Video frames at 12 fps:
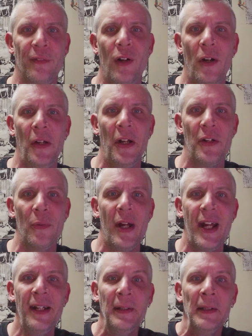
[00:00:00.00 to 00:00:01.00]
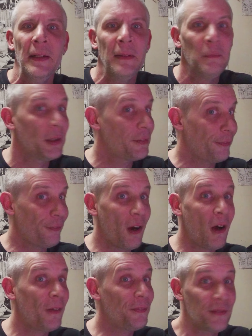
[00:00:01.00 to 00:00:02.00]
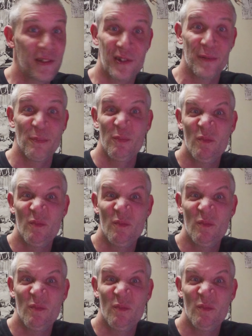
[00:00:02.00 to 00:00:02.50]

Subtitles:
Vault Hunter way. I'm looking for vaults,